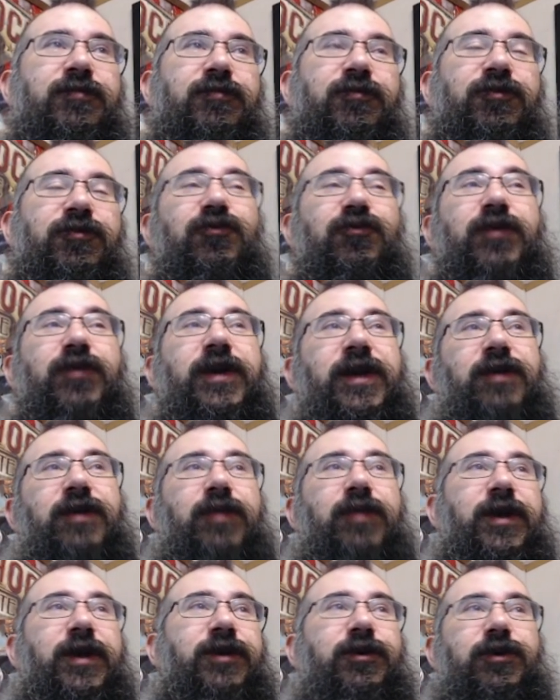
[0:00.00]
3D
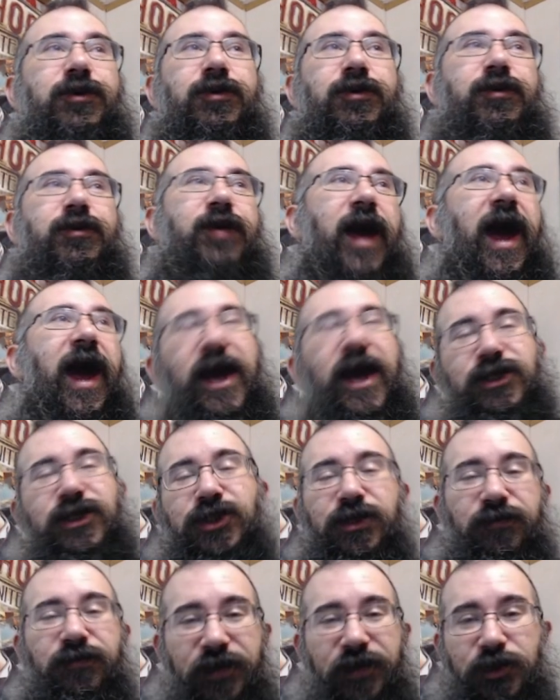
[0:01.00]
rendered
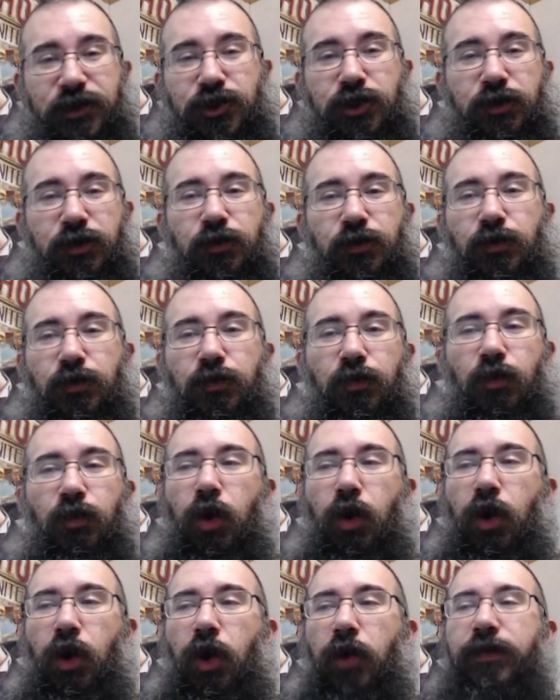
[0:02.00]
action adventure
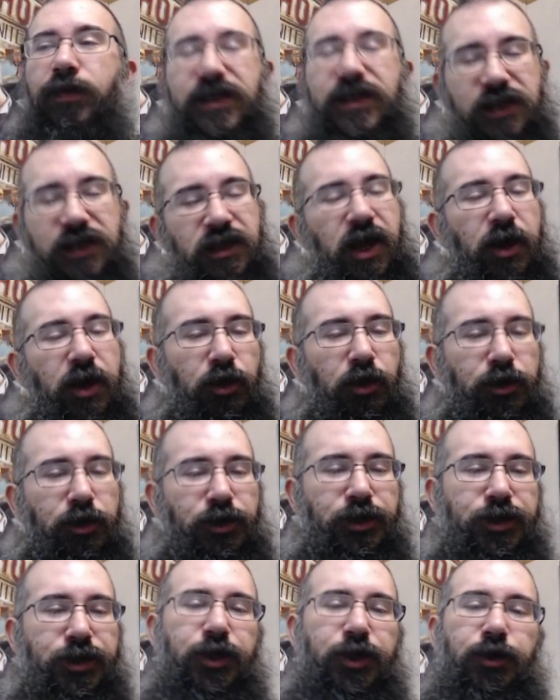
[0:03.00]
world, that's a lot harder
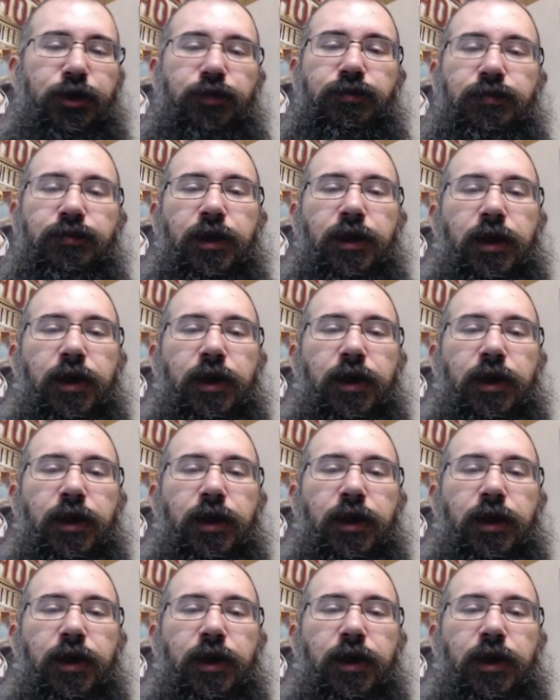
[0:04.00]
to do,